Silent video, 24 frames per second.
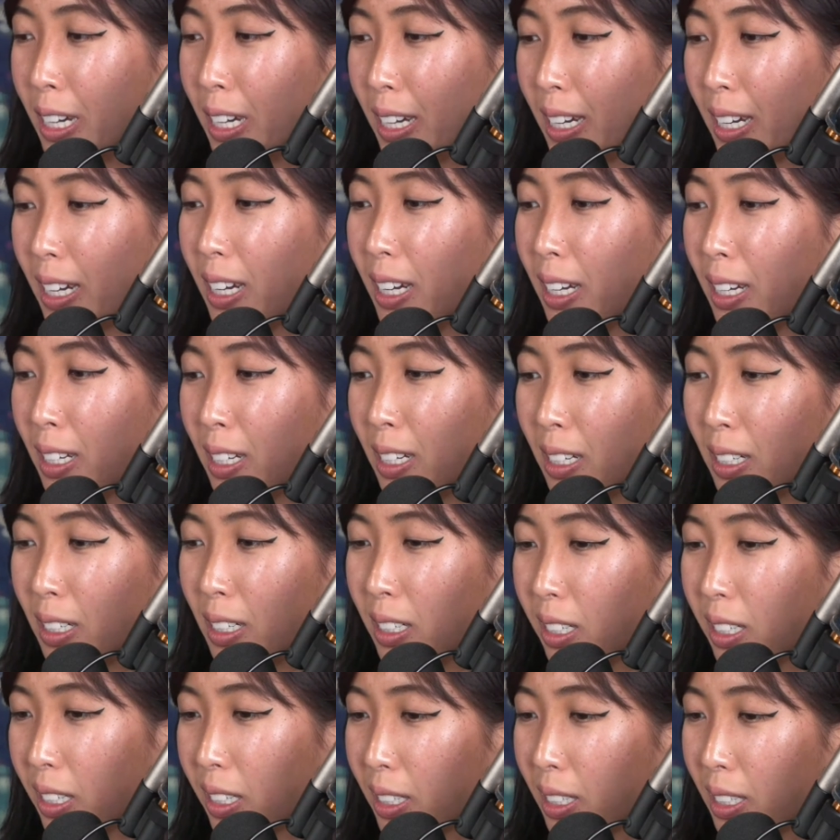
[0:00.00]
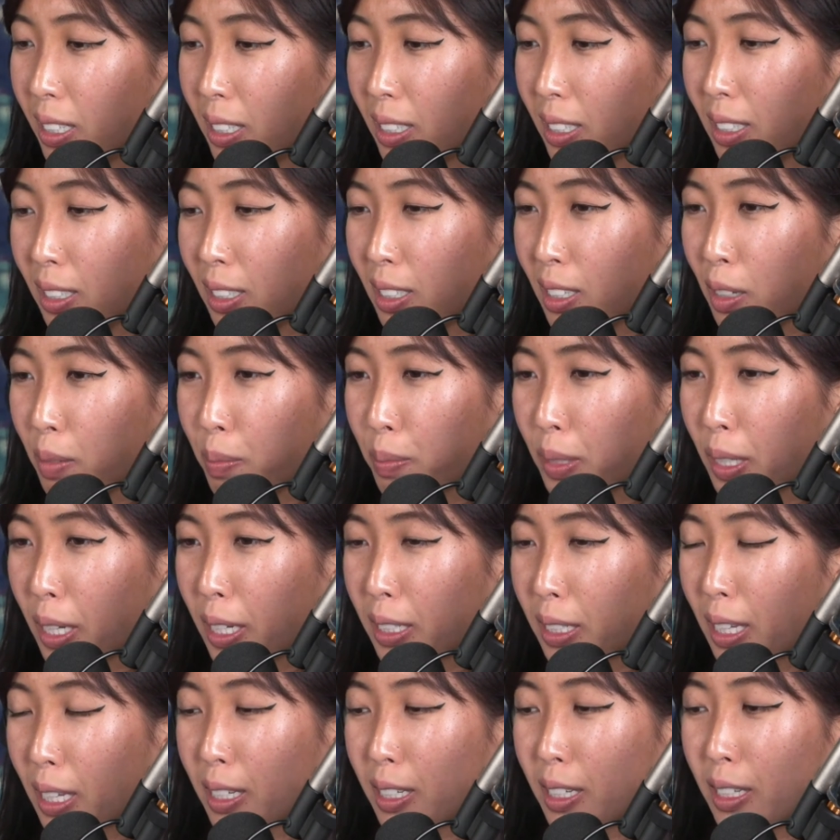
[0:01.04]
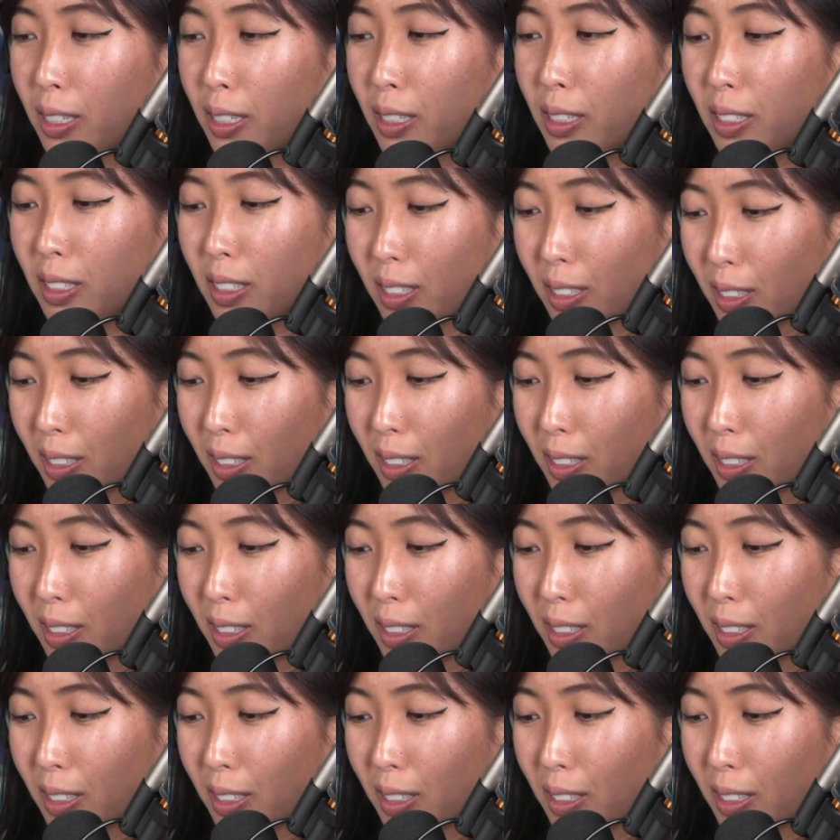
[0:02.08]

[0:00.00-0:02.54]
and it seems like they can